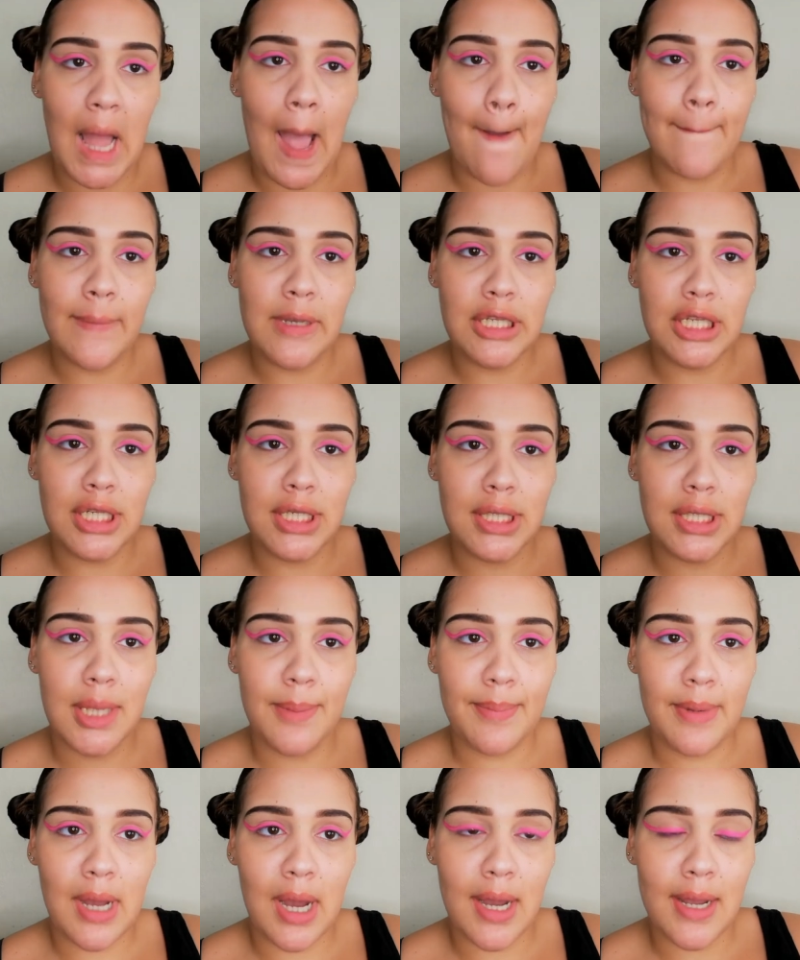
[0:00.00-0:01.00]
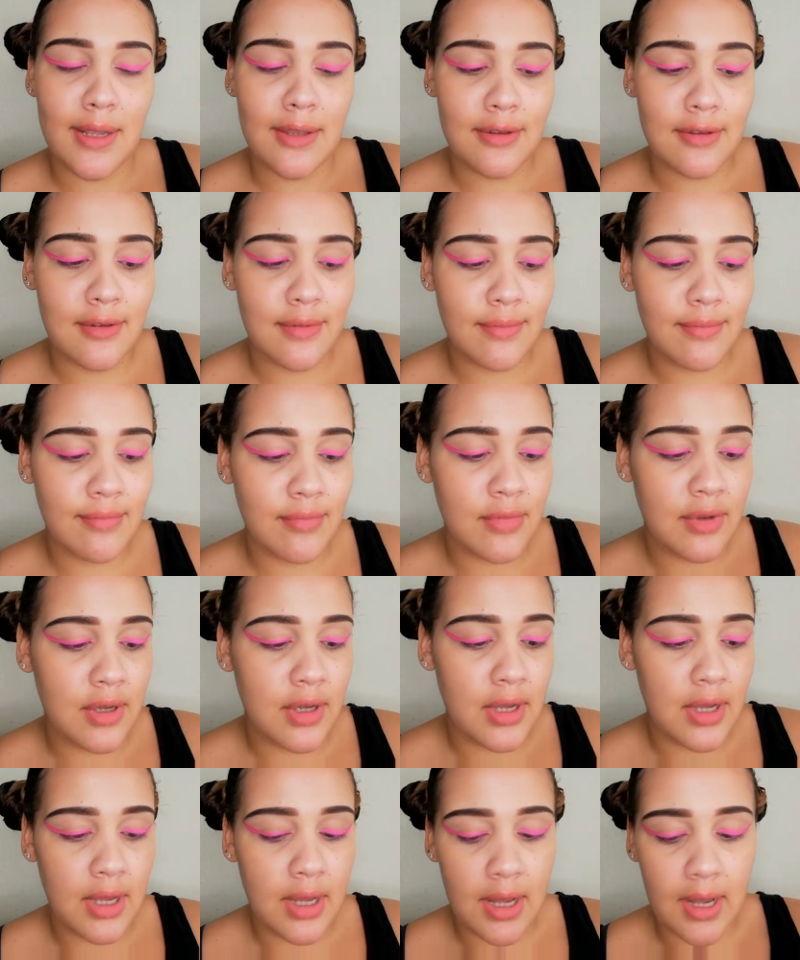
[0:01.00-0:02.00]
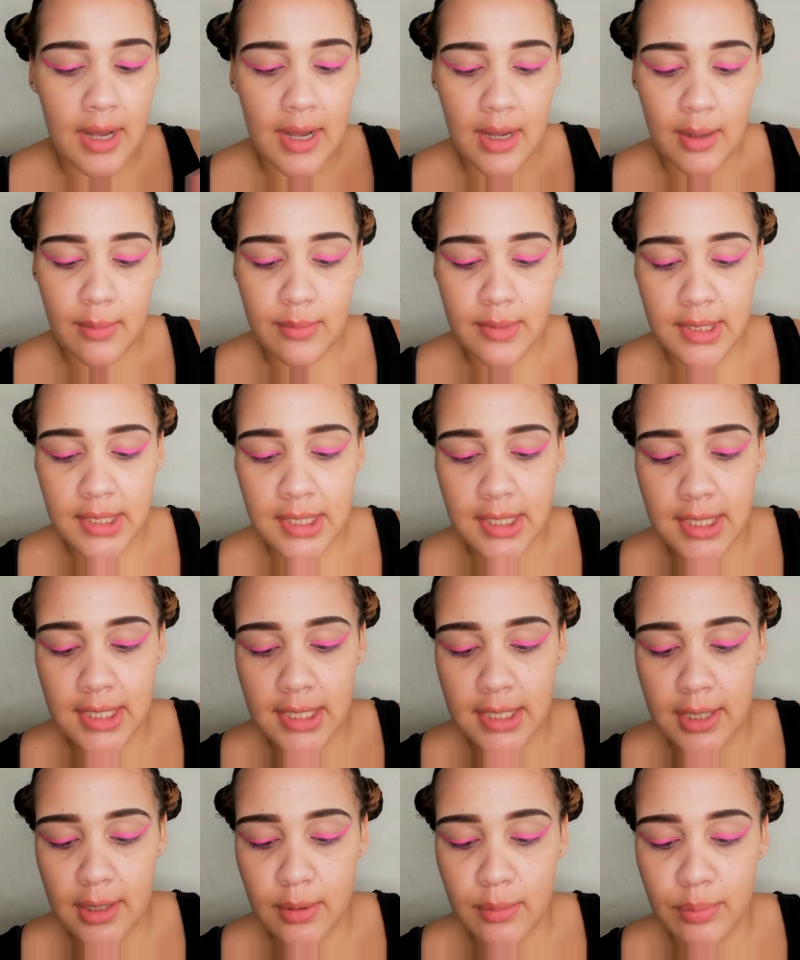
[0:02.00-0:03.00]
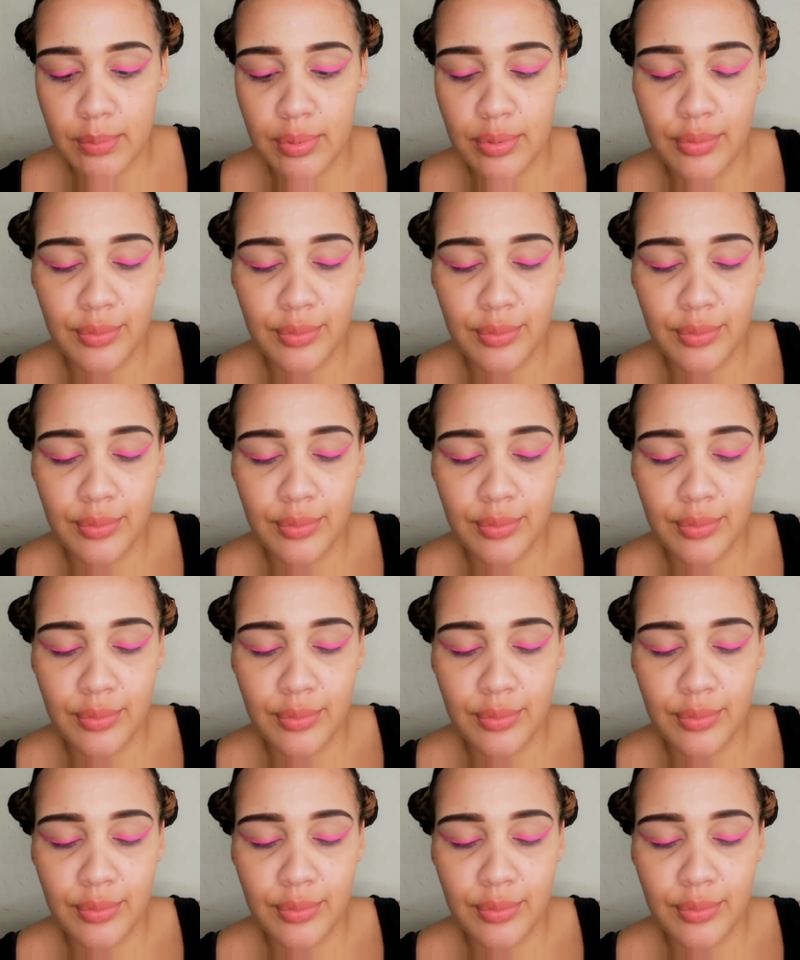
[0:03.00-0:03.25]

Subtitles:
I'm a sister, guys. I'm a sister.